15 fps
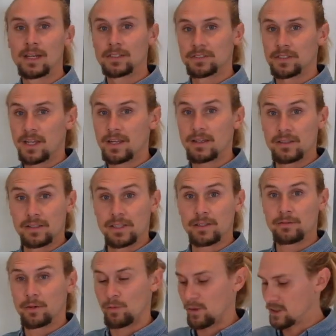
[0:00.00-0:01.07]
Secondly,
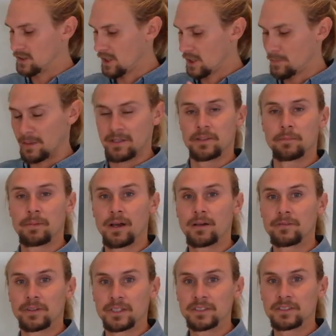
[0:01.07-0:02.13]
we want to talk about the
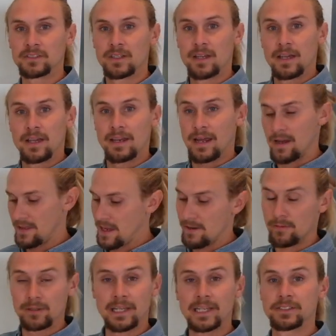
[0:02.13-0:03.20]
pelvis and how
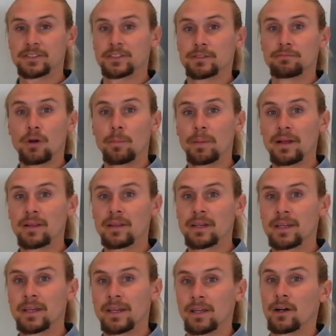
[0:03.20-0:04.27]
that relates to
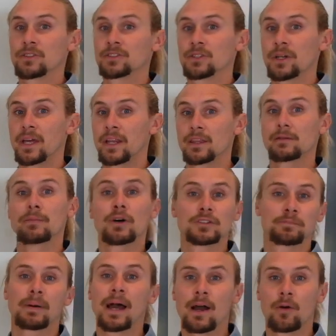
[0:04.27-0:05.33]
mobility and also getting the
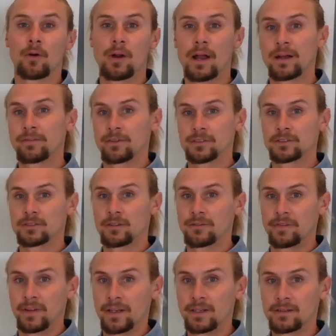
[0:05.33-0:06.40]
most power out of your
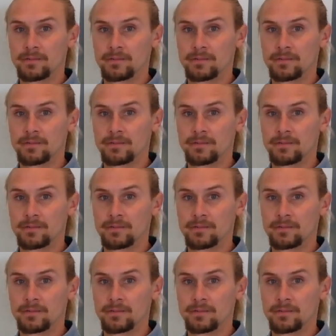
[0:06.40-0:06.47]
surfing.